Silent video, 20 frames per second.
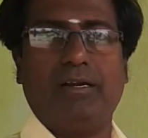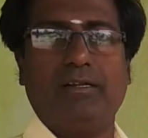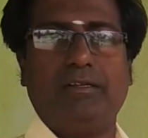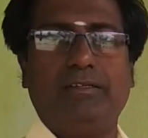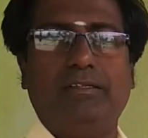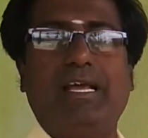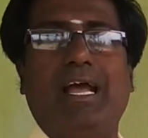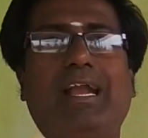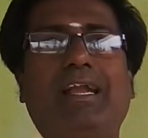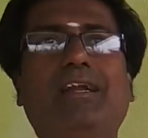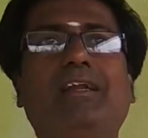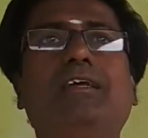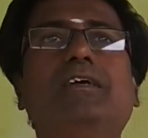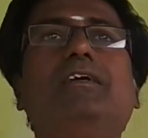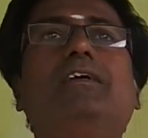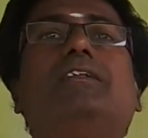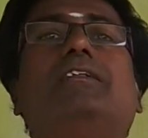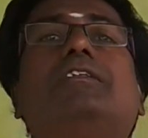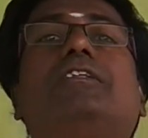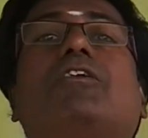Then
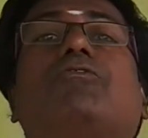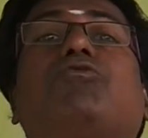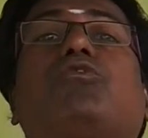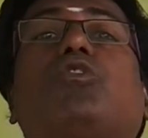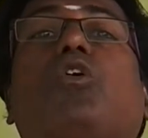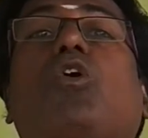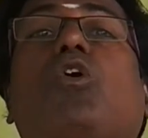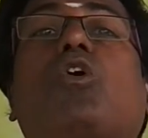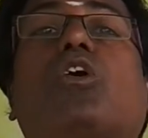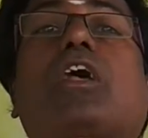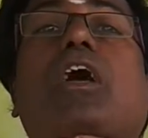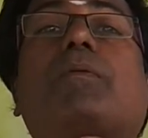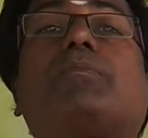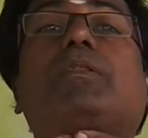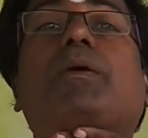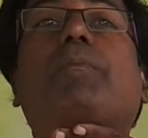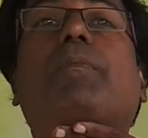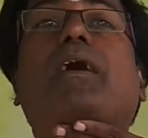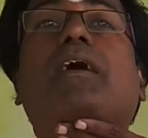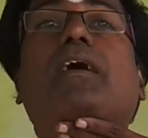the floor of the
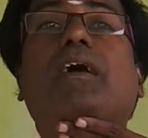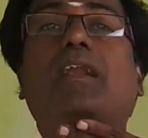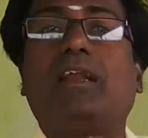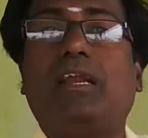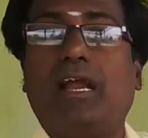buccal